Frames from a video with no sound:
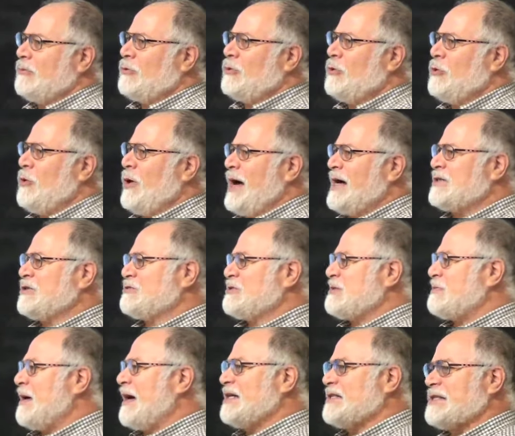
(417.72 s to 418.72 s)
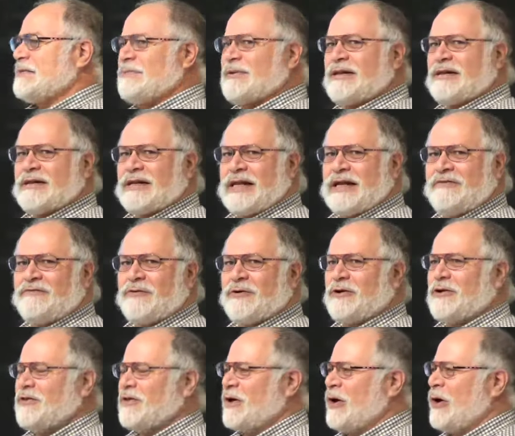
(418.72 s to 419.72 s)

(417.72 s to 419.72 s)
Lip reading: Who has responsibility for the